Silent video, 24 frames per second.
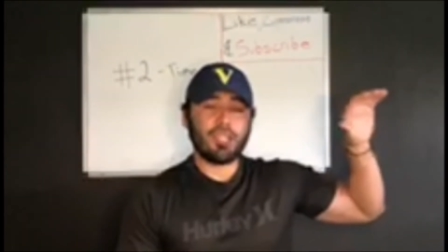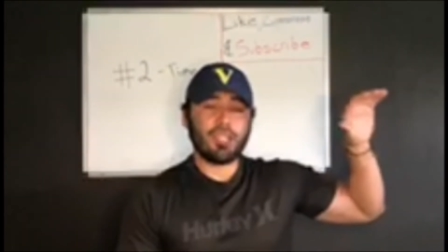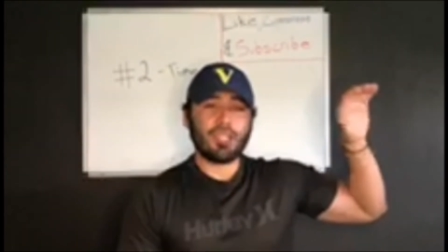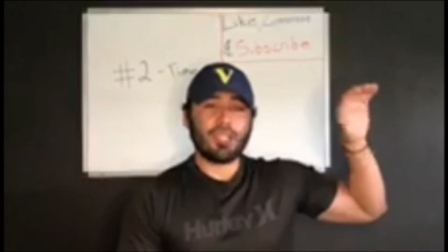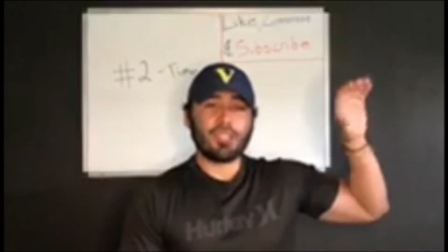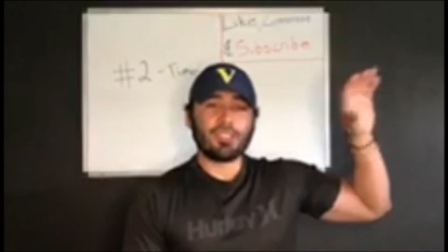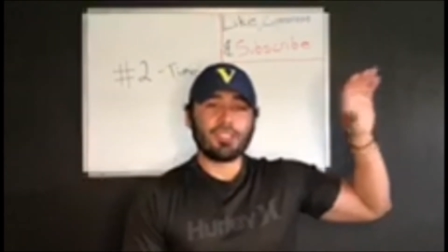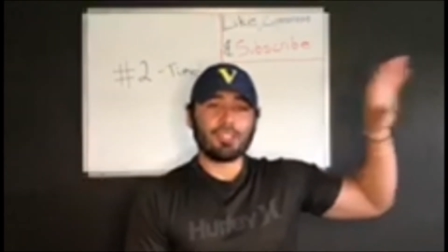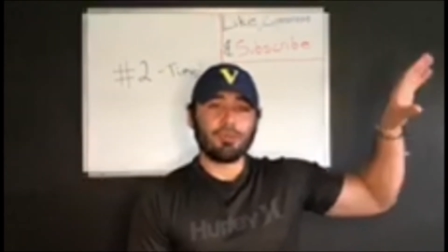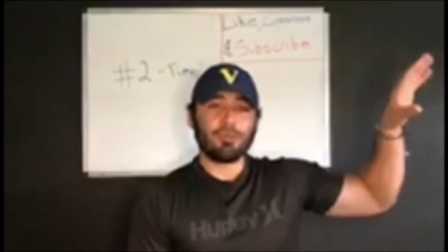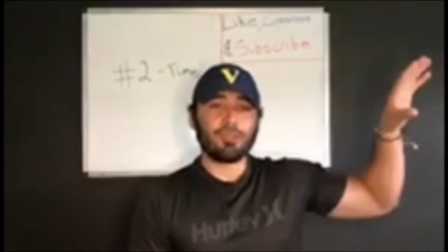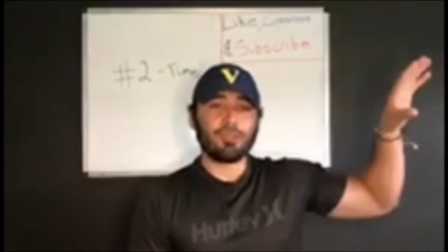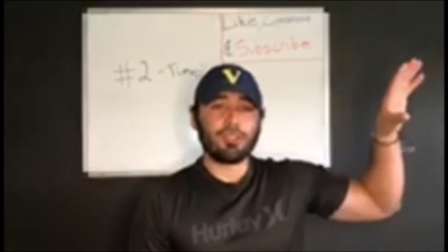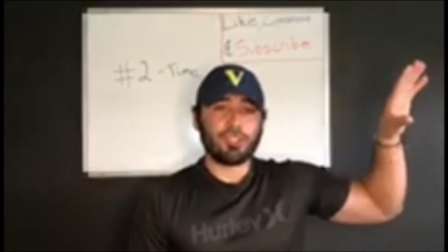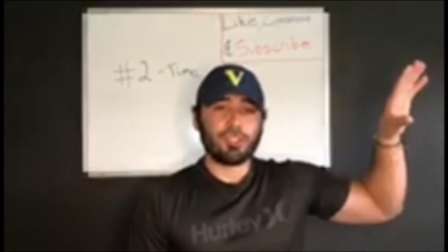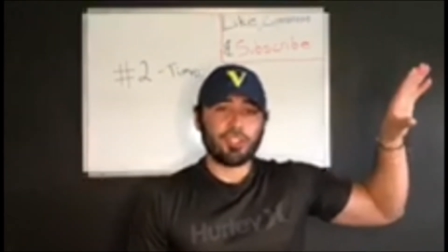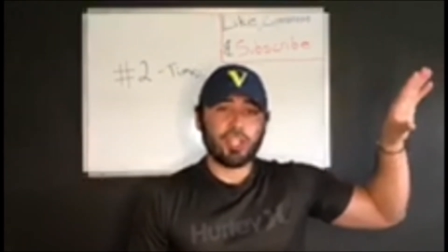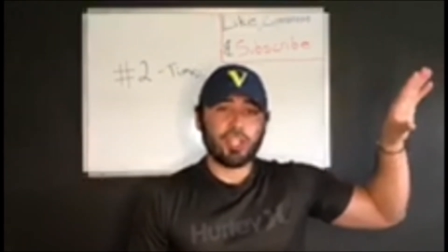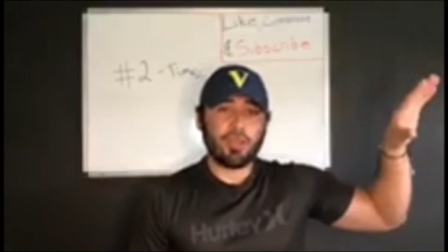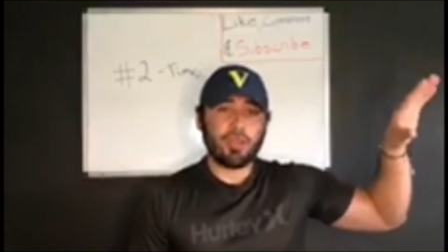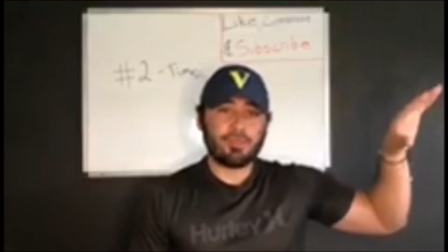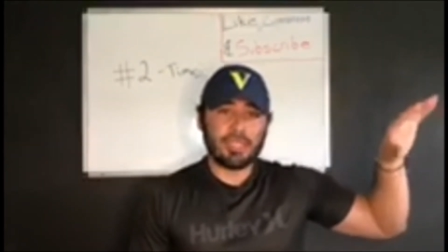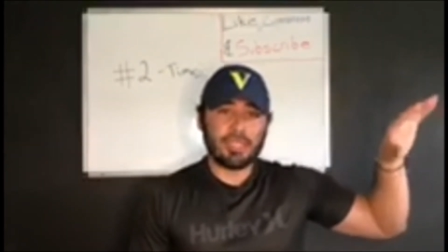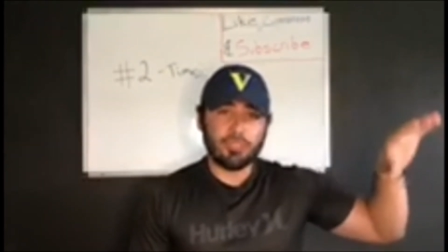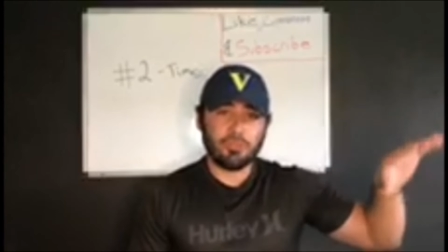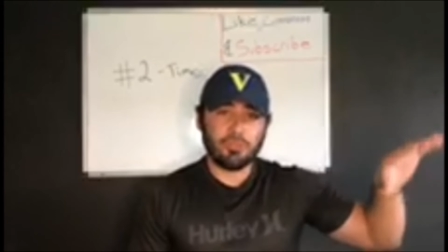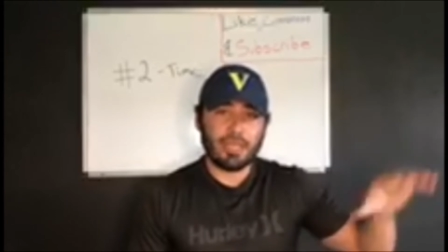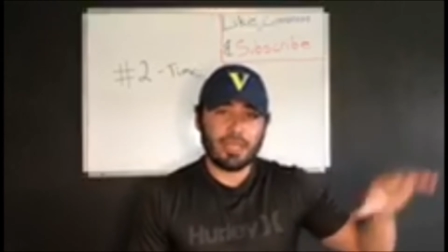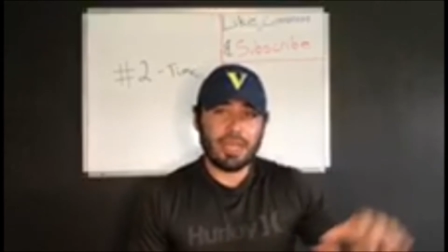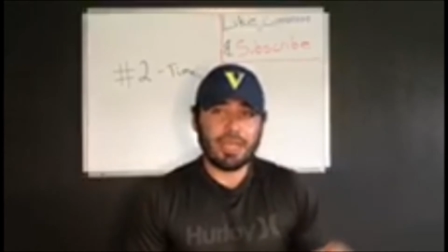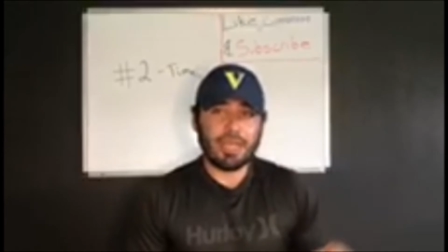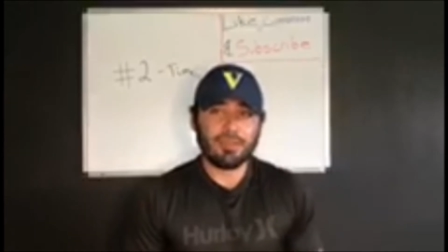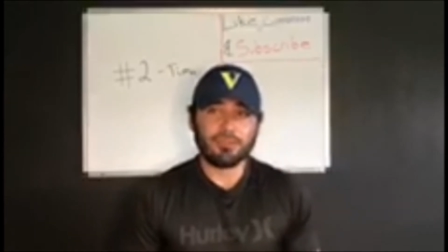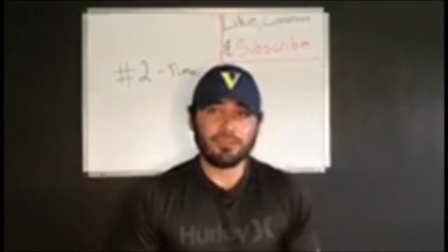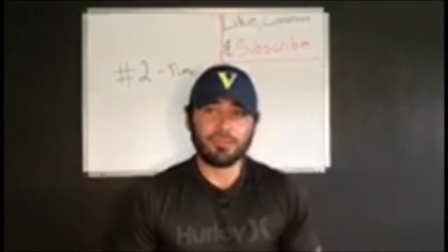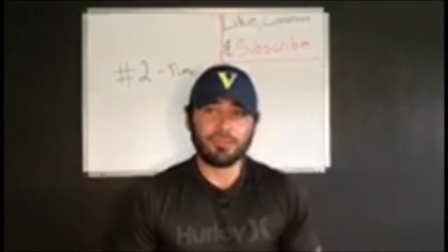some of the jobs that you
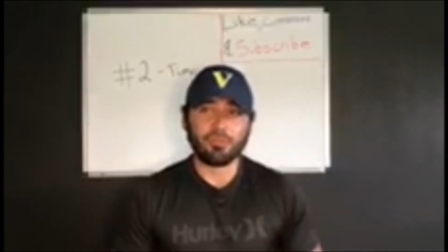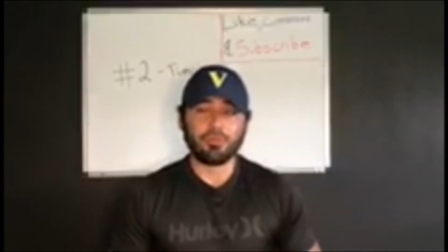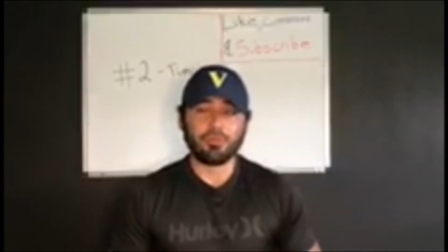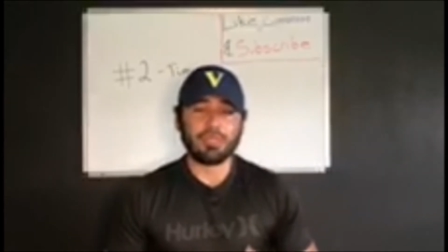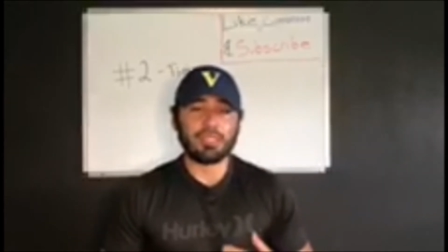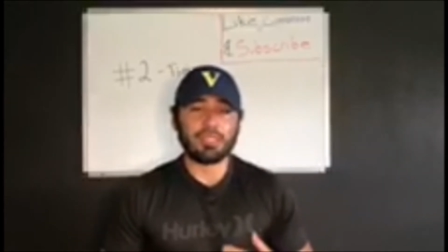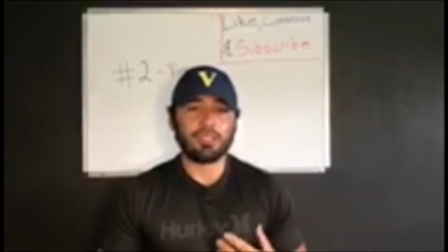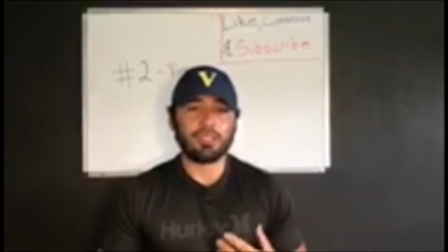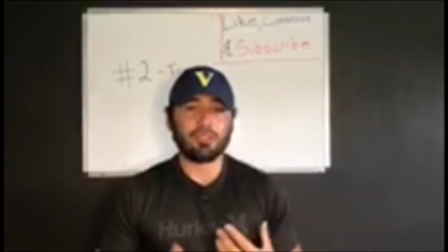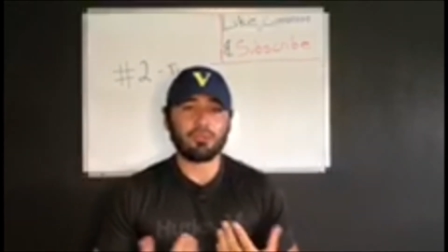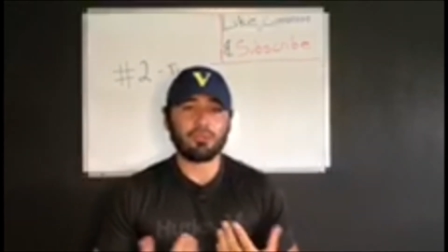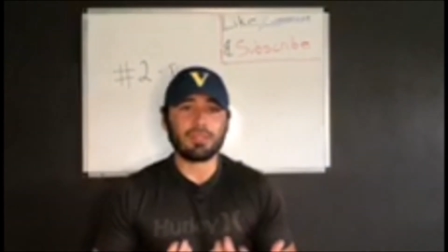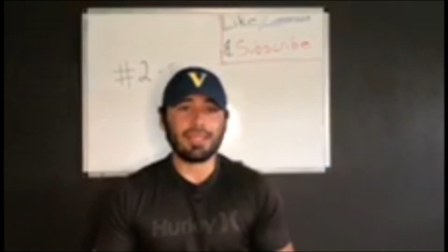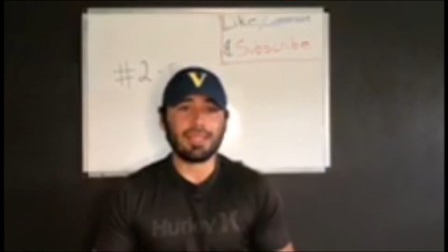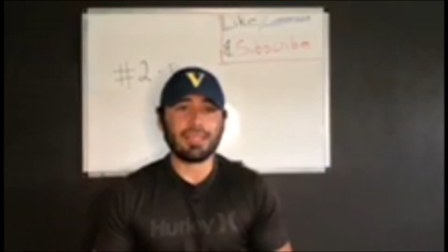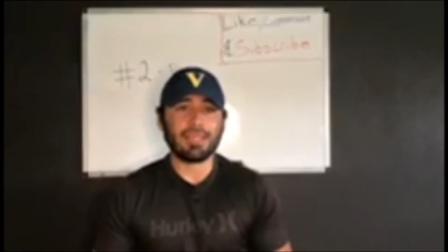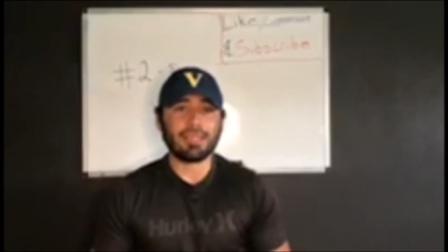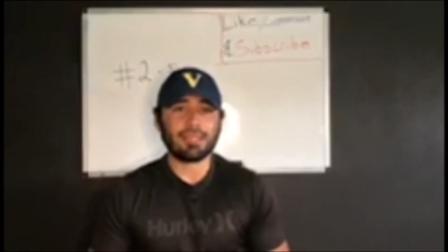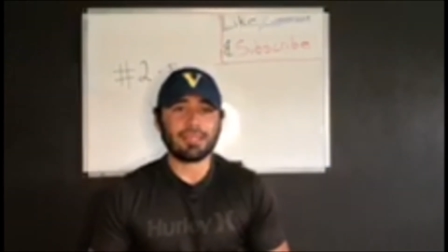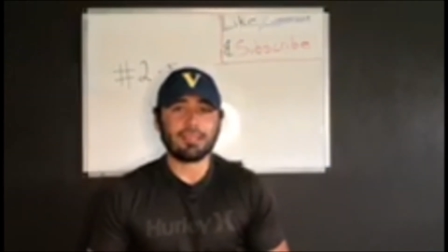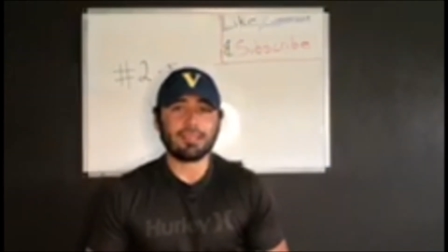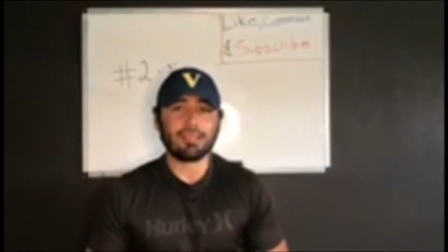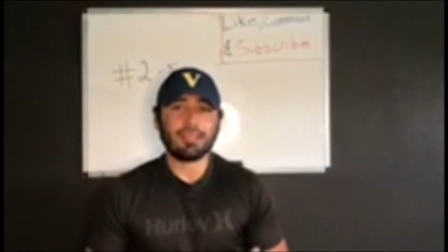have you really don't like,